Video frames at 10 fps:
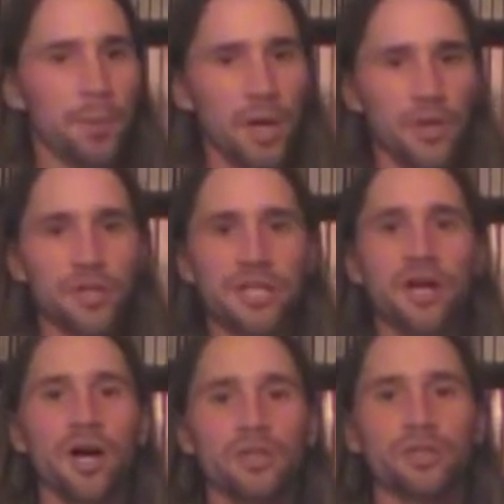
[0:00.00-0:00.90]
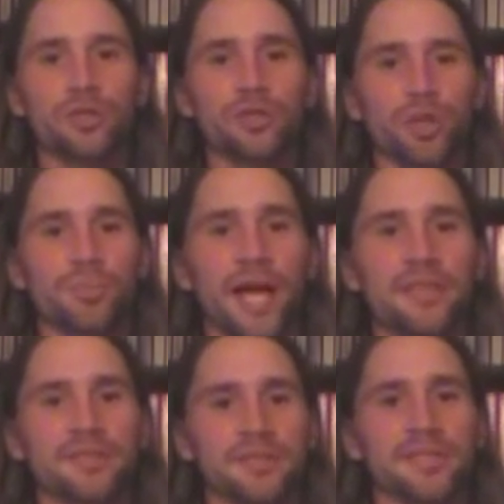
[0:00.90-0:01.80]
but you can also use your
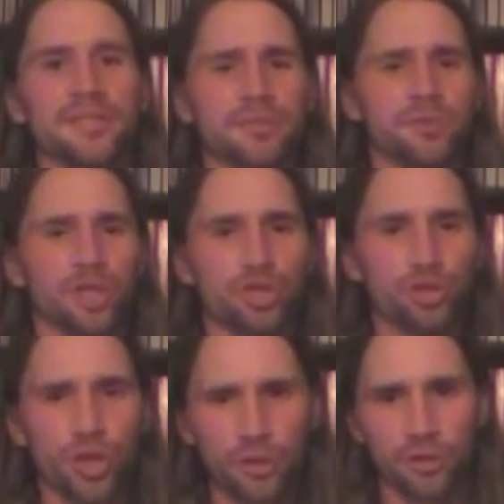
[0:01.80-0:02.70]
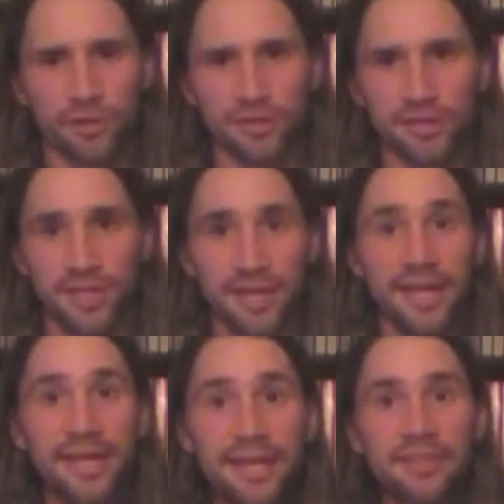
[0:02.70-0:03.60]
Master System controllers
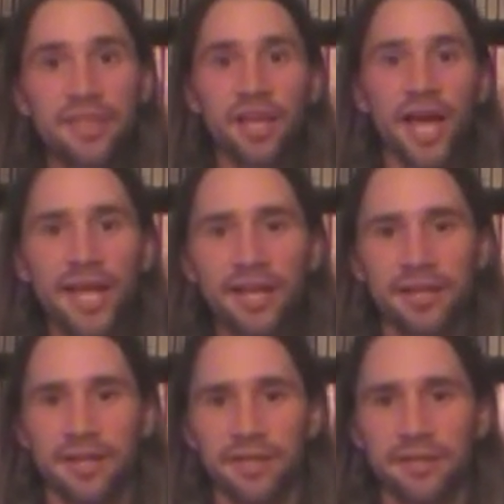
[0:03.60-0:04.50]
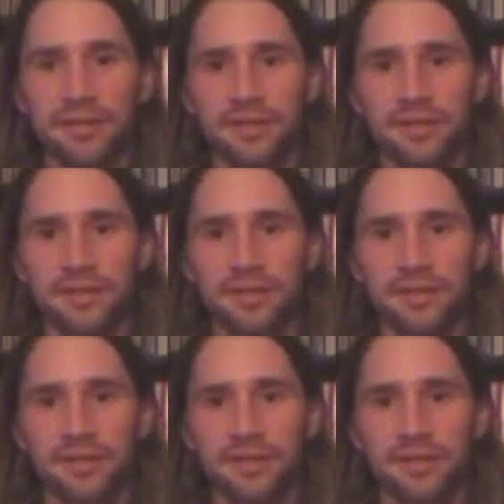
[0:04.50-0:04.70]
and the light gun.